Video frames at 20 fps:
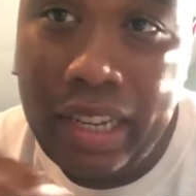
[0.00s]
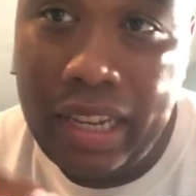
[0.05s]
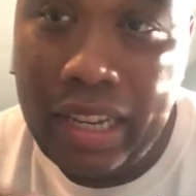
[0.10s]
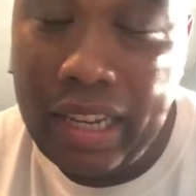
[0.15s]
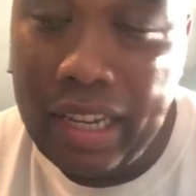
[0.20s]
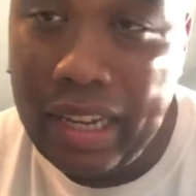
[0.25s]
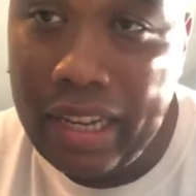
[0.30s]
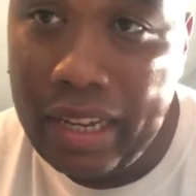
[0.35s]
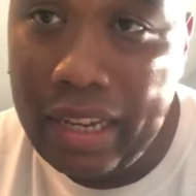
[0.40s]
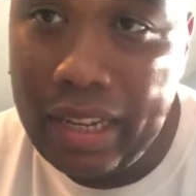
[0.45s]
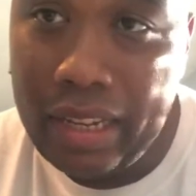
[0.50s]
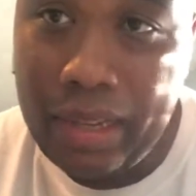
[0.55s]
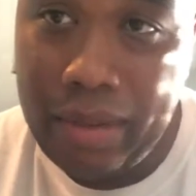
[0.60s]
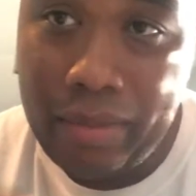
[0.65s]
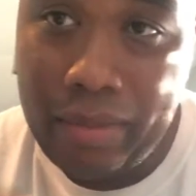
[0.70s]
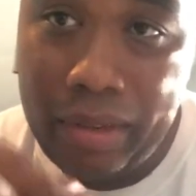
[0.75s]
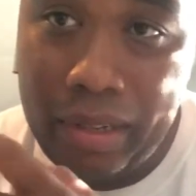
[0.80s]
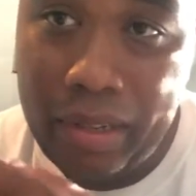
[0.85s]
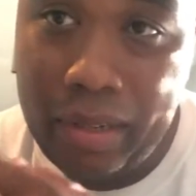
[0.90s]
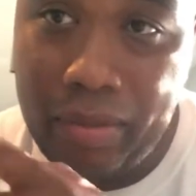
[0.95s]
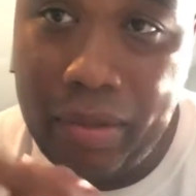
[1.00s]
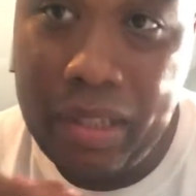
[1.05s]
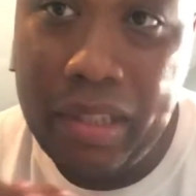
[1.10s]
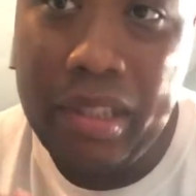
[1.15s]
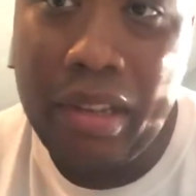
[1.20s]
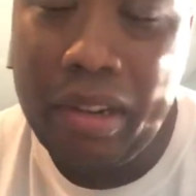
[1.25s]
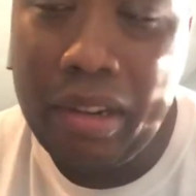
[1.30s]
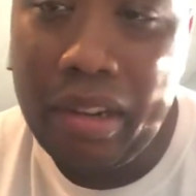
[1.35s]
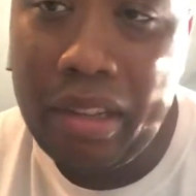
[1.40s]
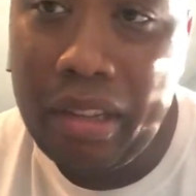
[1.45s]
If this was
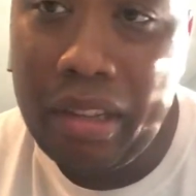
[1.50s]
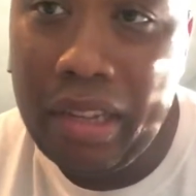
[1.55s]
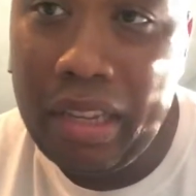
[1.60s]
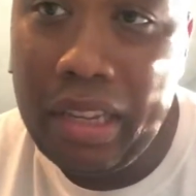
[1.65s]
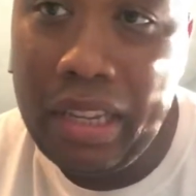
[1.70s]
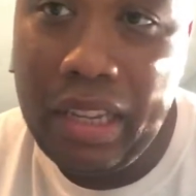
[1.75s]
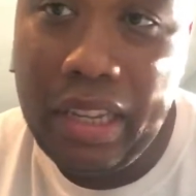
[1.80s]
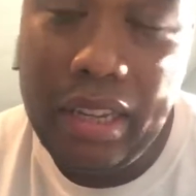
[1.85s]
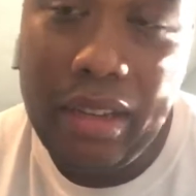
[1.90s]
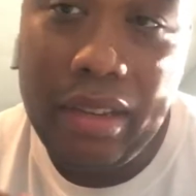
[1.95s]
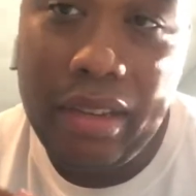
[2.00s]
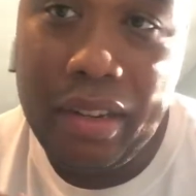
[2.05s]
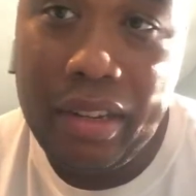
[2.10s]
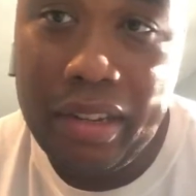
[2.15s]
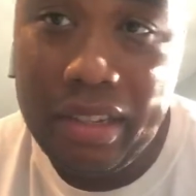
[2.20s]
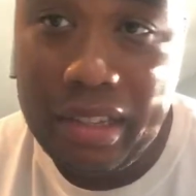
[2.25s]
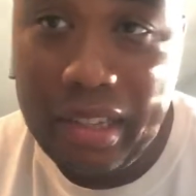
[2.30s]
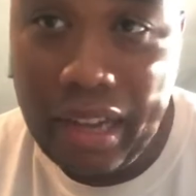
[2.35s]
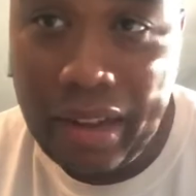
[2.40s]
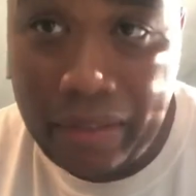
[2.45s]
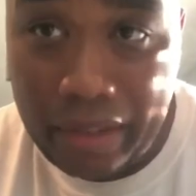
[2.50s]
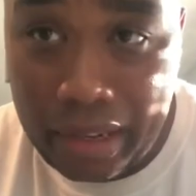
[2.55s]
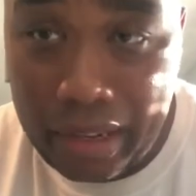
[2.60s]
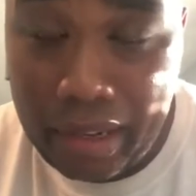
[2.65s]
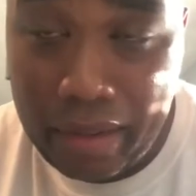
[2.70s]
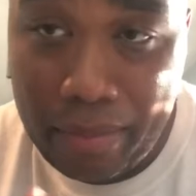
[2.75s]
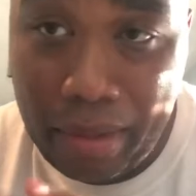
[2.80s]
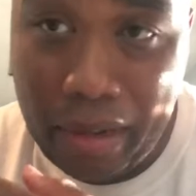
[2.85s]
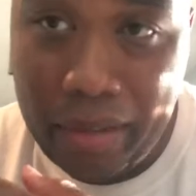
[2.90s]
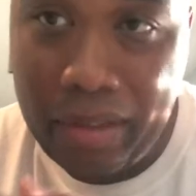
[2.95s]
about
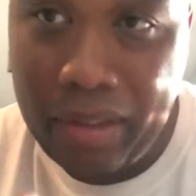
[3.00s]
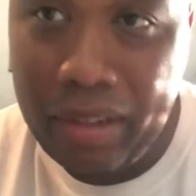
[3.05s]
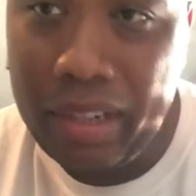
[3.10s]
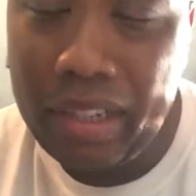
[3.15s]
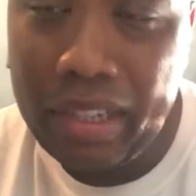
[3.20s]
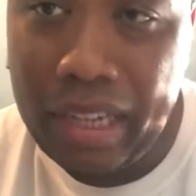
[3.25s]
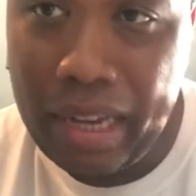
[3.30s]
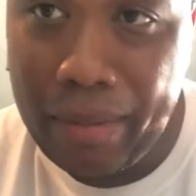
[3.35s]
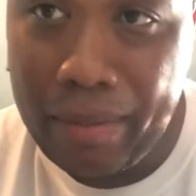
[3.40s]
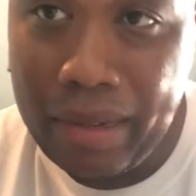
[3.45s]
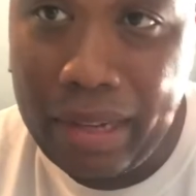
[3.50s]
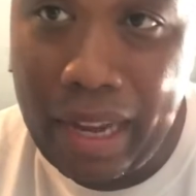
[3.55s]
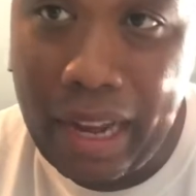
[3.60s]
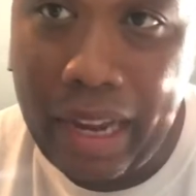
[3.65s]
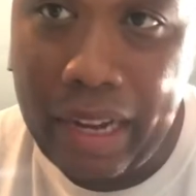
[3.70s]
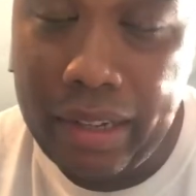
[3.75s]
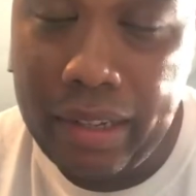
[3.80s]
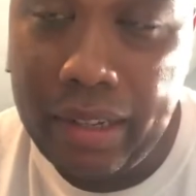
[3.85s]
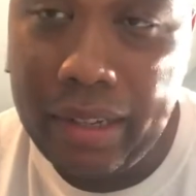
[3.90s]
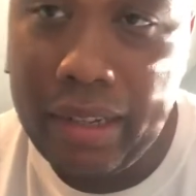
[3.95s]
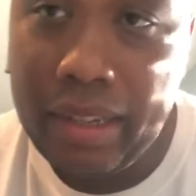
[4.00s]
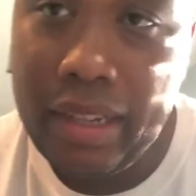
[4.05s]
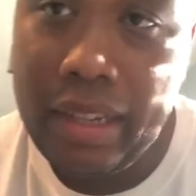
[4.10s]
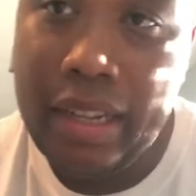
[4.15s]
$37,